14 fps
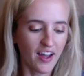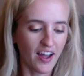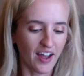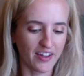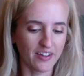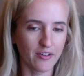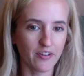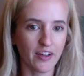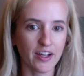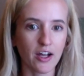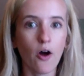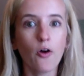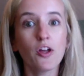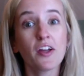And they were
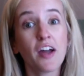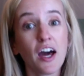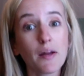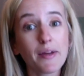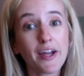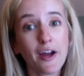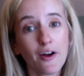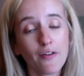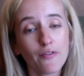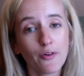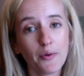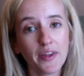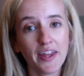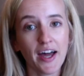oh, you got to be
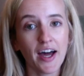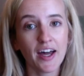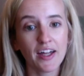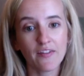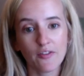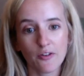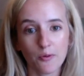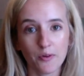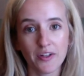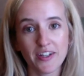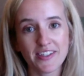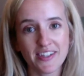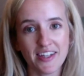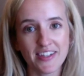careful with that if you're
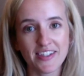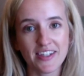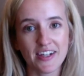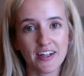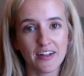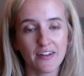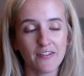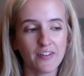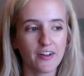really sensitive.